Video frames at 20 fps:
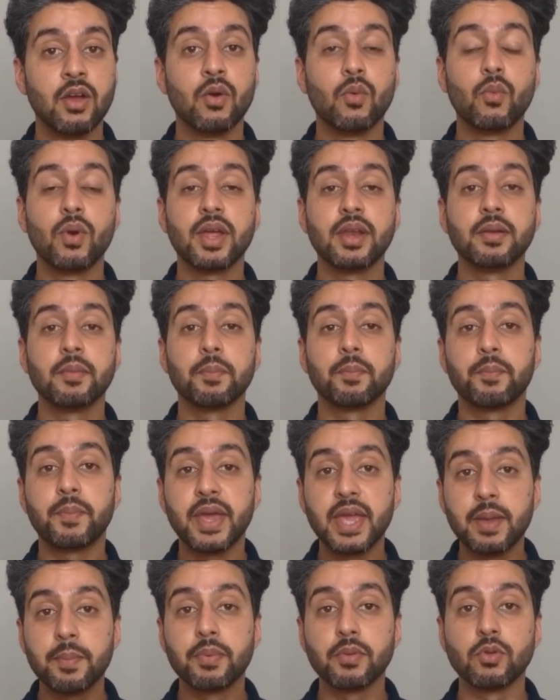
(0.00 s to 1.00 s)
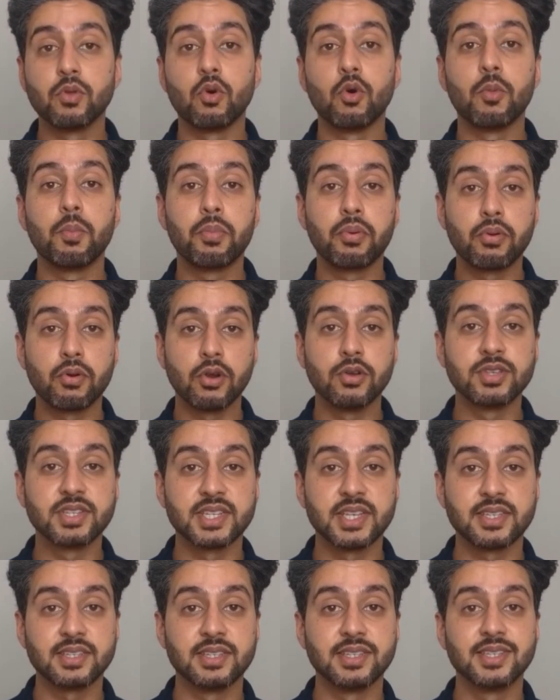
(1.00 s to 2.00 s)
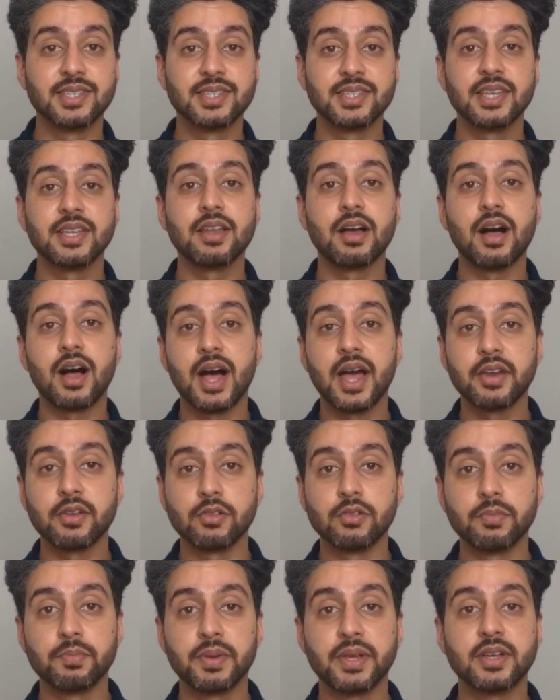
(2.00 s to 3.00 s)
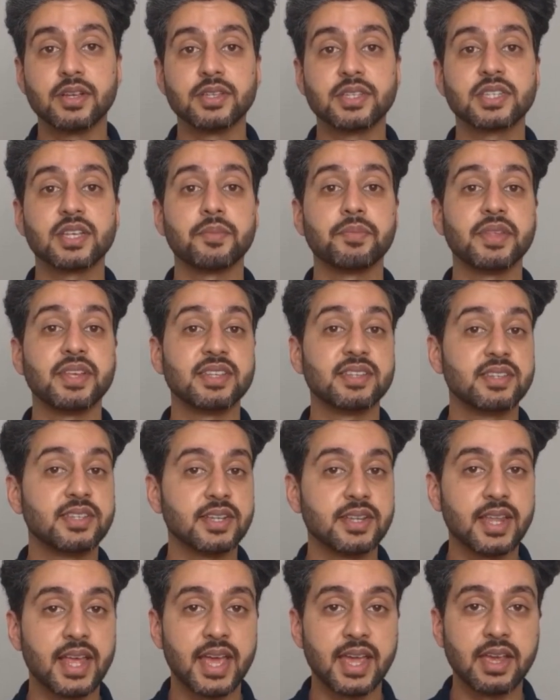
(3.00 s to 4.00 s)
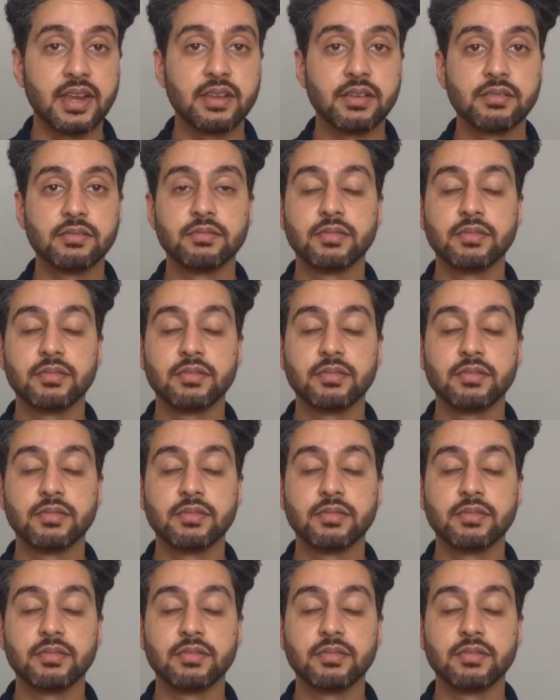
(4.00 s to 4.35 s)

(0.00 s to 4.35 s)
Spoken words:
when people or processes sit idle because something's delayed,